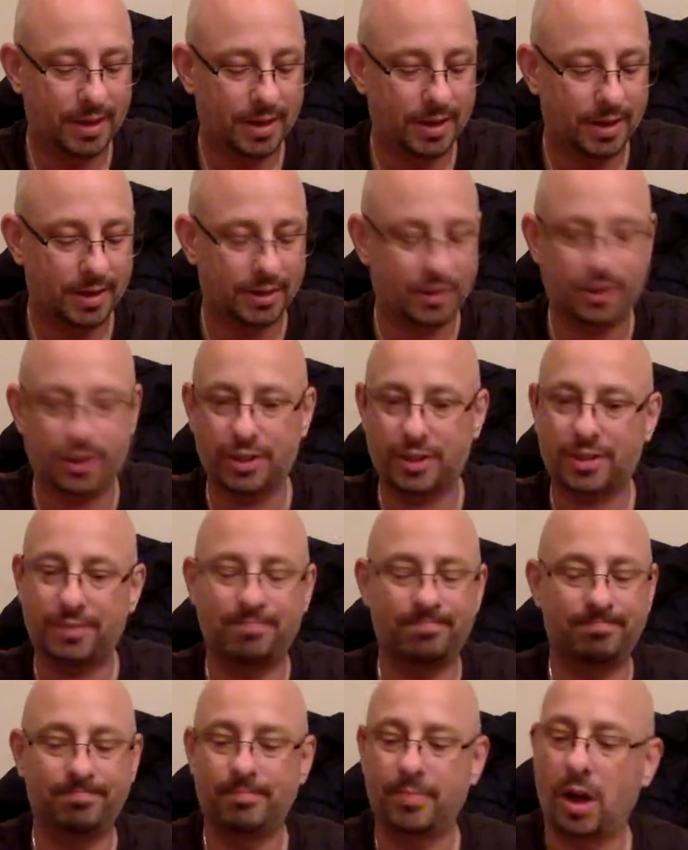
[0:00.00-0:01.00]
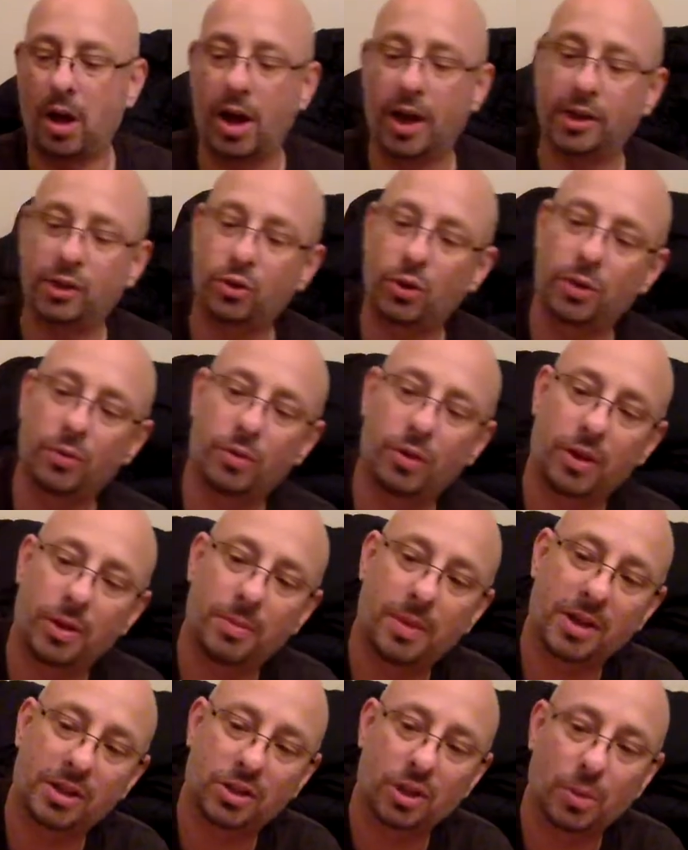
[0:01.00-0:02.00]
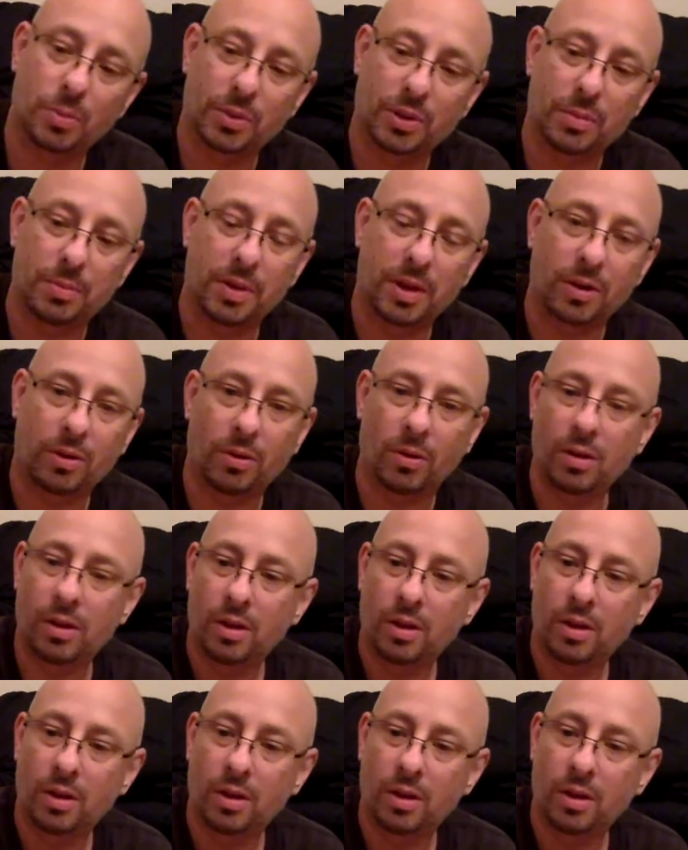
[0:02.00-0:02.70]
It's just iJoy really messed up at the middle.